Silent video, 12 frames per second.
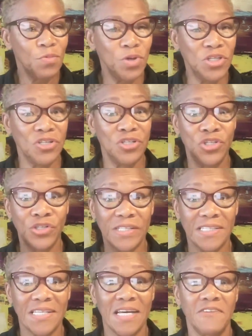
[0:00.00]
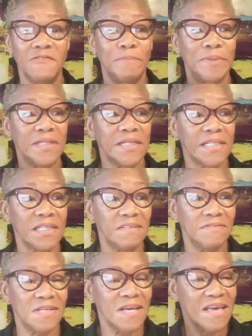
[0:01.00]
which is your set of
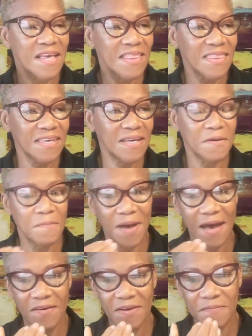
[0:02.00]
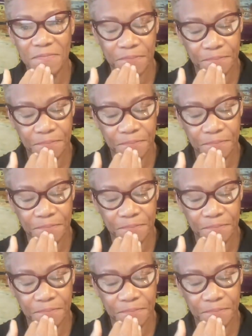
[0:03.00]
beliefs. Think about it.